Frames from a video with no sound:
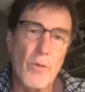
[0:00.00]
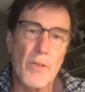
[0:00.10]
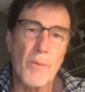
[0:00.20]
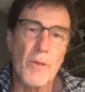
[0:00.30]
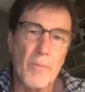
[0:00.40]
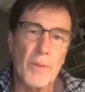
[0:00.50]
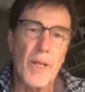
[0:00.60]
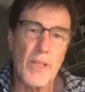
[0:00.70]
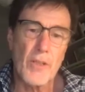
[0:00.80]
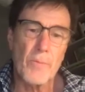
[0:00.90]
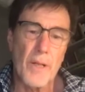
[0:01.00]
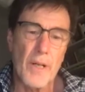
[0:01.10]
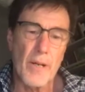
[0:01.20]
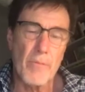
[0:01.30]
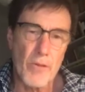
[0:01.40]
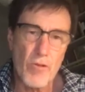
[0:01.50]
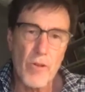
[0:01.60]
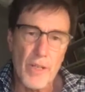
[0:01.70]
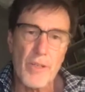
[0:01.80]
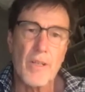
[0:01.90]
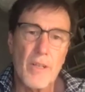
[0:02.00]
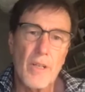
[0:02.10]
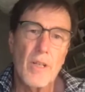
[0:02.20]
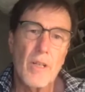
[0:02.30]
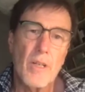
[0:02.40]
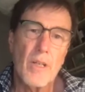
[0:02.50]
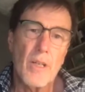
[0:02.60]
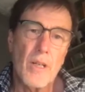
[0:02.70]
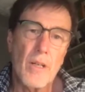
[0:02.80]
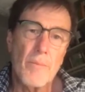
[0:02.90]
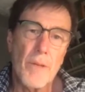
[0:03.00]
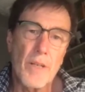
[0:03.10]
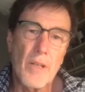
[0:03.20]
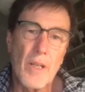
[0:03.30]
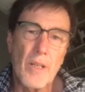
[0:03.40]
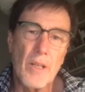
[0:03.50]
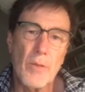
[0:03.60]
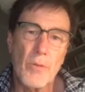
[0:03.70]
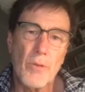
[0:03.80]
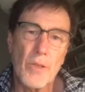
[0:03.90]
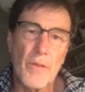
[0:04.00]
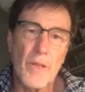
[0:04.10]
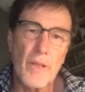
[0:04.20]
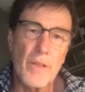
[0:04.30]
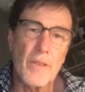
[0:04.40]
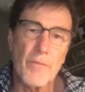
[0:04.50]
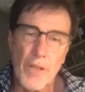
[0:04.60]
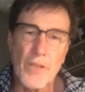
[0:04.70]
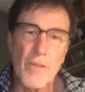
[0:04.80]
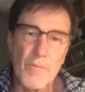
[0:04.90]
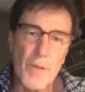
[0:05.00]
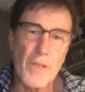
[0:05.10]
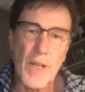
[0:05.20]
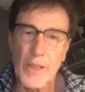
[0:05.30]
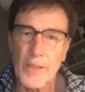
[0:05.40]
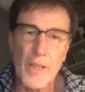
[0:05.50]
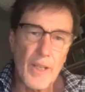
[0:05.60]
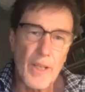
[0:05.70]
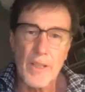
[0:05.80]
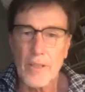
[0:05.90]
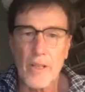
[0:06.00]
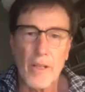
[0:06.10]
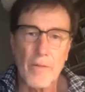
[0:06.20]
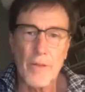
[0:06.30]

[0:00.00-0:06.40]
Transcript: It's been replaced by a retreat into a sort of a defensive mentality, a ghetto type.